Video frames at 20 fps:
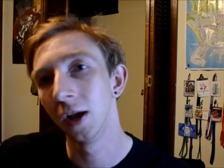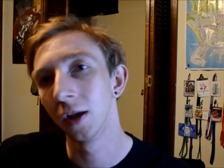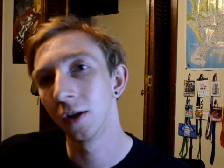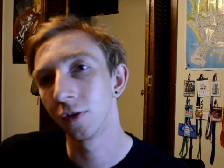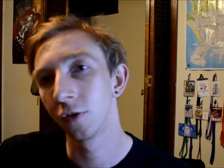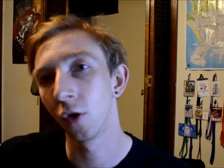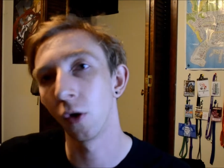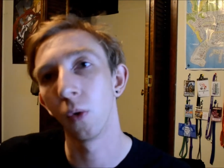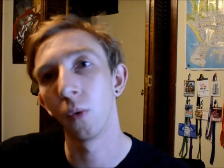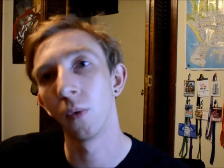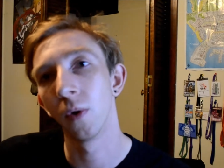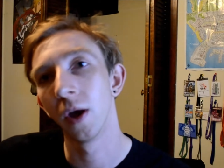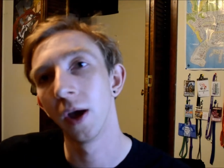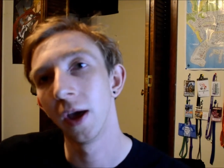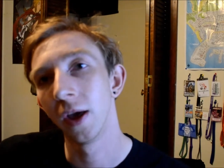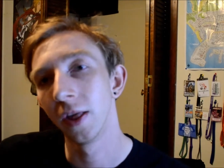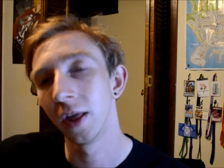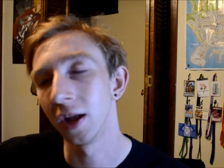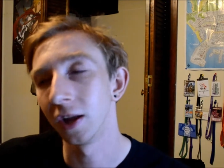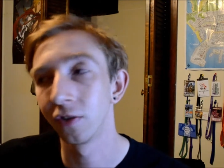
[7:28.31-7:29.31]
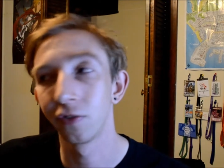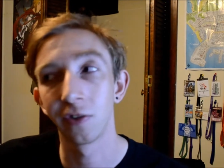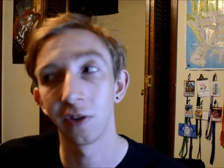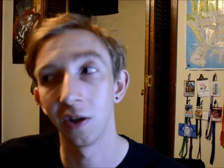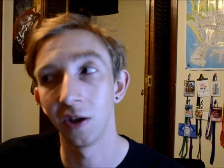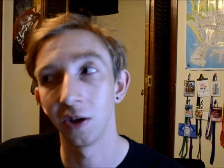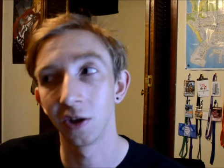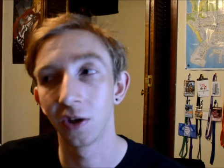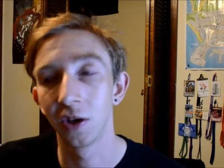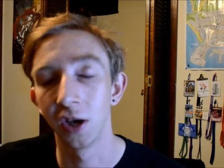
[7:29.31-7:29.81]
So that's
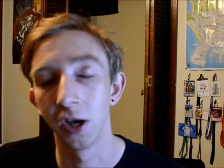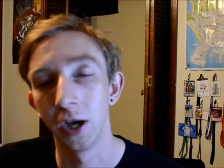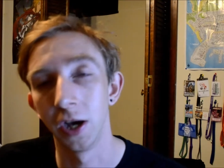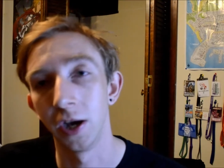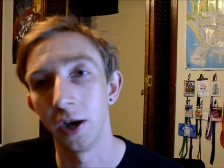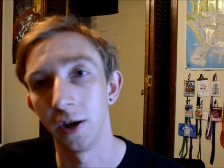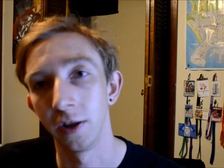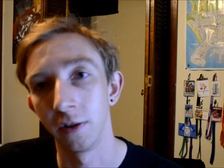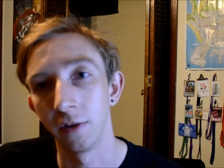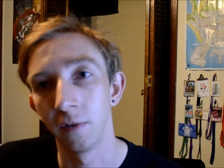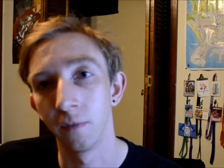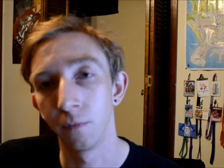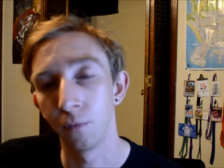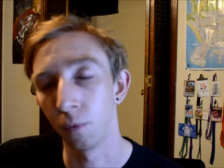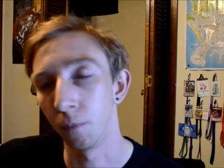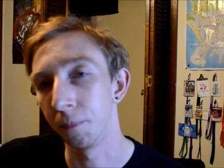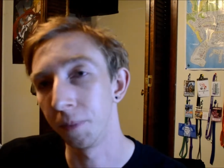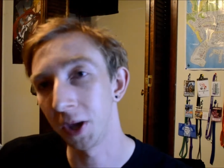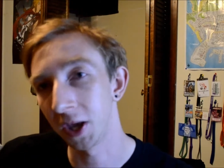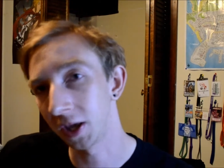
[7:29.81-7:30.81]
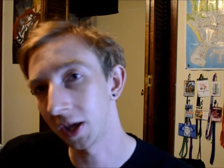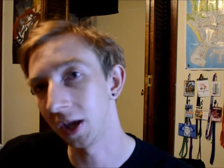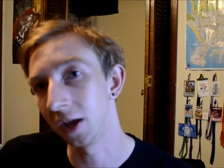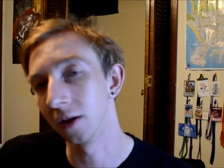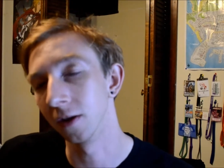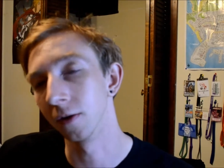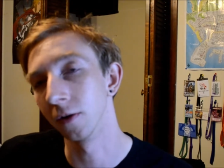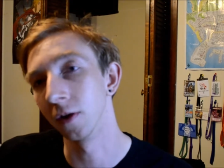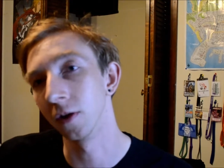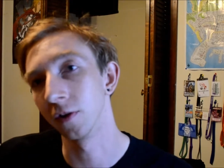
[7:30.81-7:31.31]
a con for
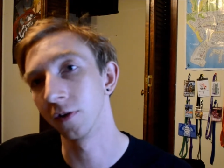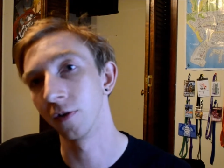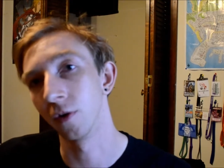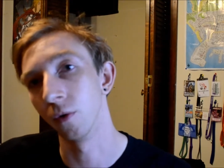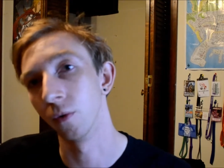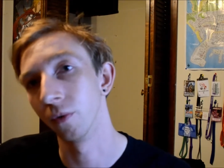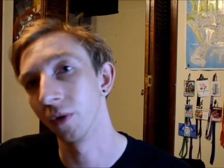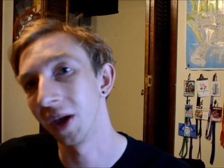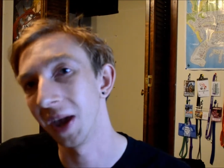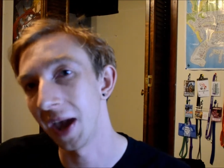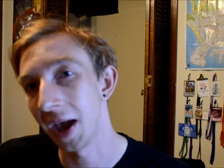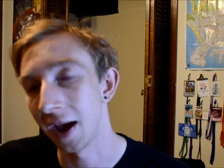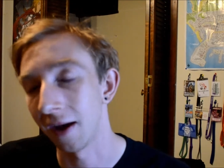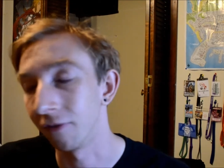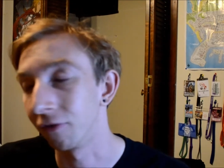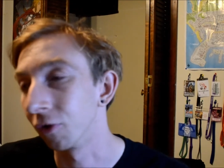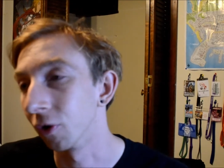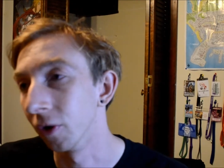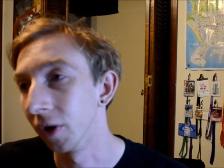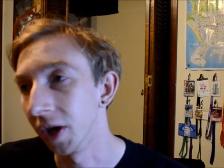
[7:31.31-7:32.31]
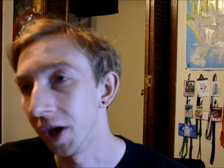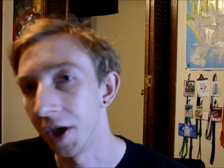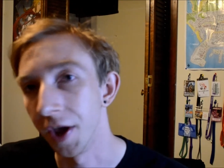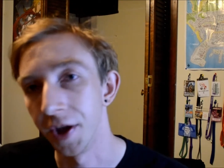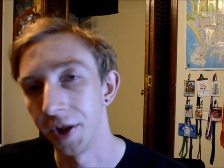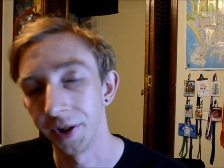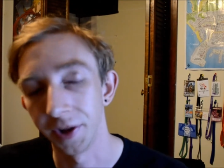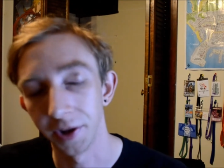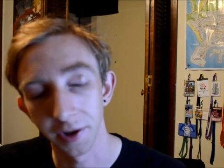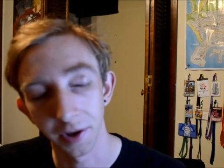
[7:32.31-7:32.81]
picking a song
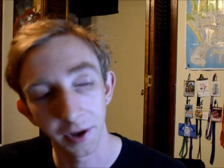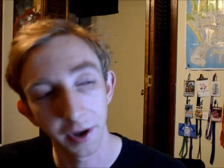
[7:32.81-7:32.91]
afterhand.